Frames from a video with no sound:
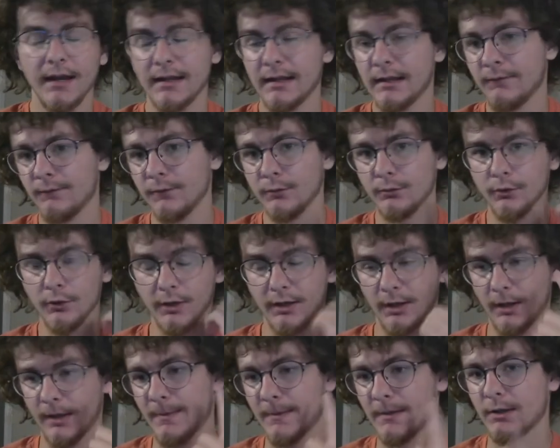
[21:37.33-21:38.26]
If you look
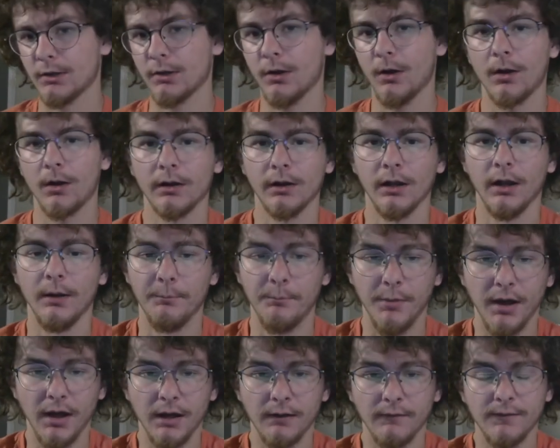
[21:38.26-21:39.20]
in the card
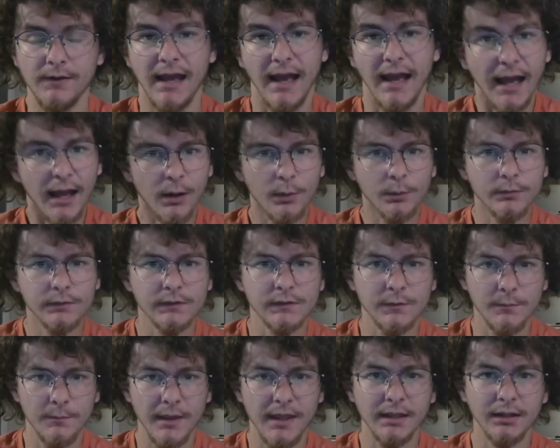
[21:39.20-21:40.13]
above, how to
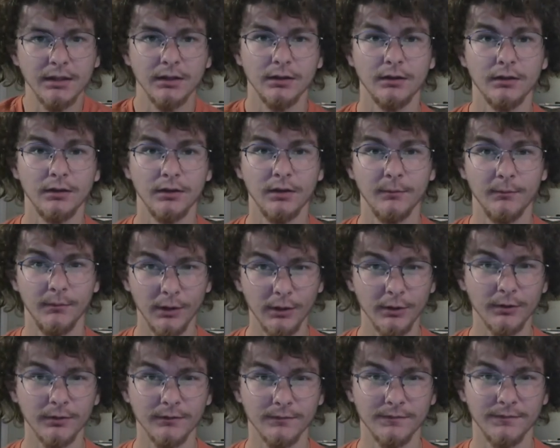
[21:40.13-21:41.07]
make
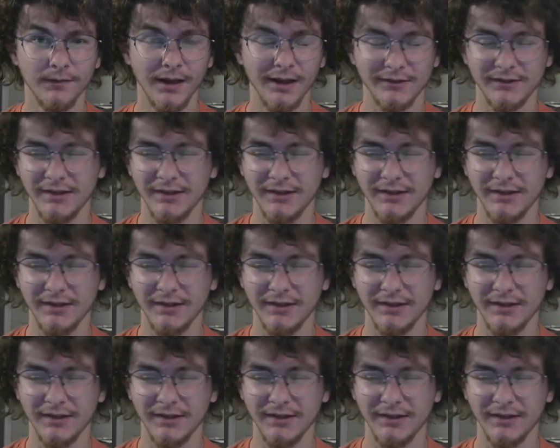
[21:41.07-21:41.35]
Mogurt files.